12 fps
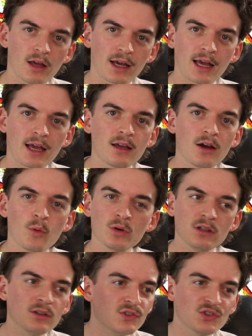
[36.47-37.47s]
Okay? I
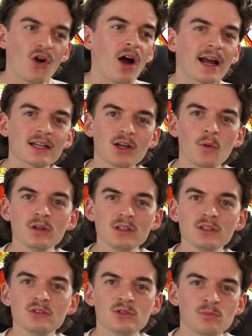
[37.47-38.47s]
want you psyched. I want
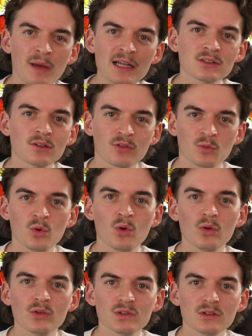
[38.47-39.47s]
you bouncing off the
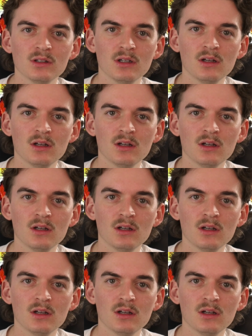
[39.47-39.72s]
walls.